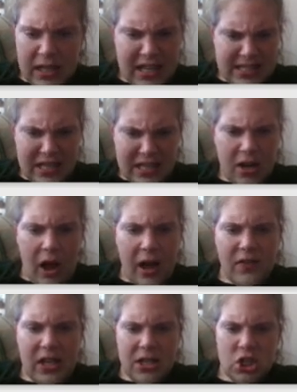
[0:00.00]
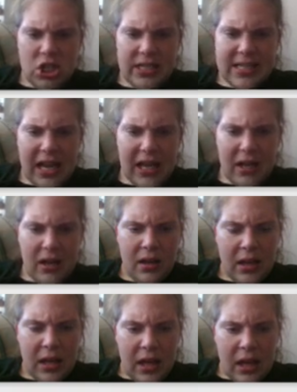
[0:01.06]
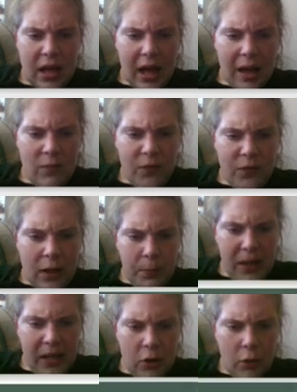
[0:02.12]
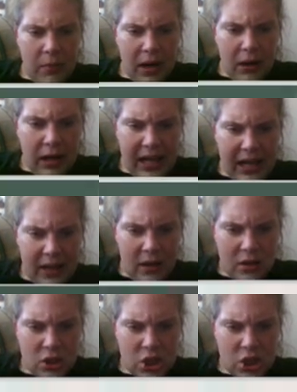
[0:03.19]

Isn't it obvious? She said. I'm Filipino American,